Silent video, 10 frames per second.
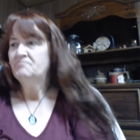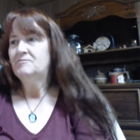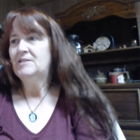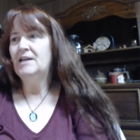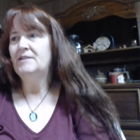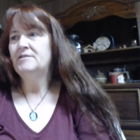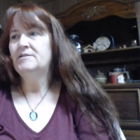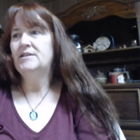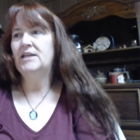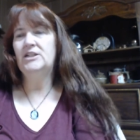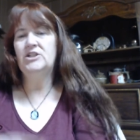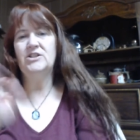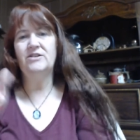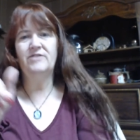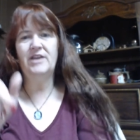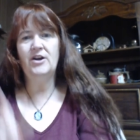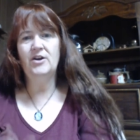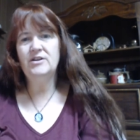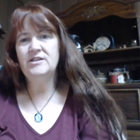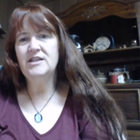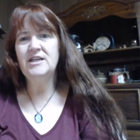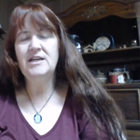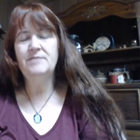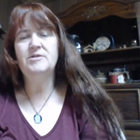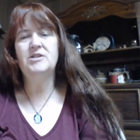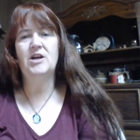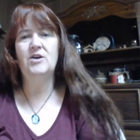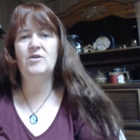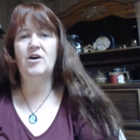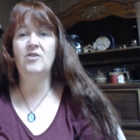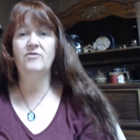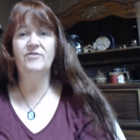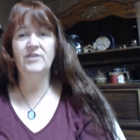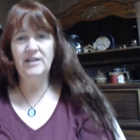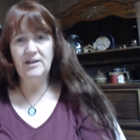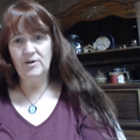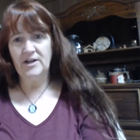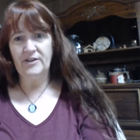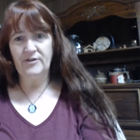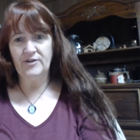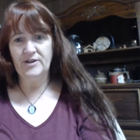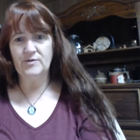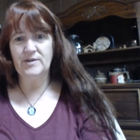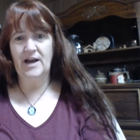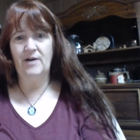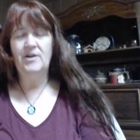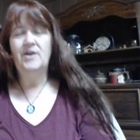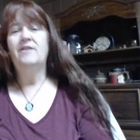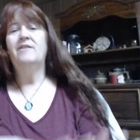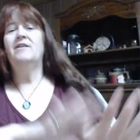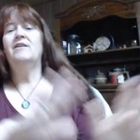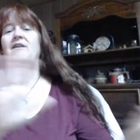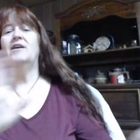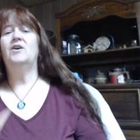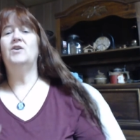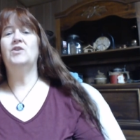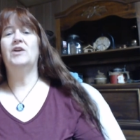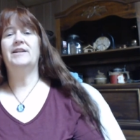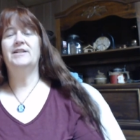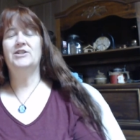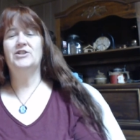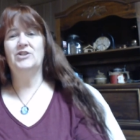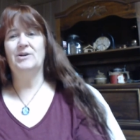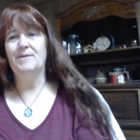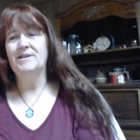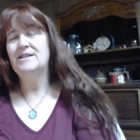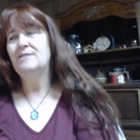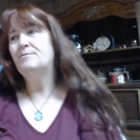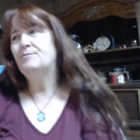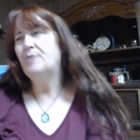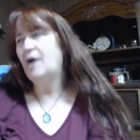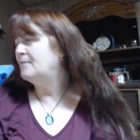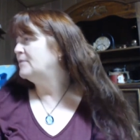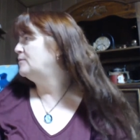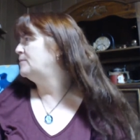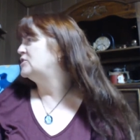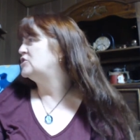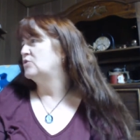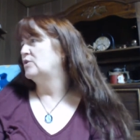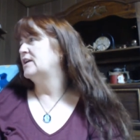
yeah, Hitch is over there asleep. So hopefully we'll get through this without a whole lot of disturbance. It probably will be short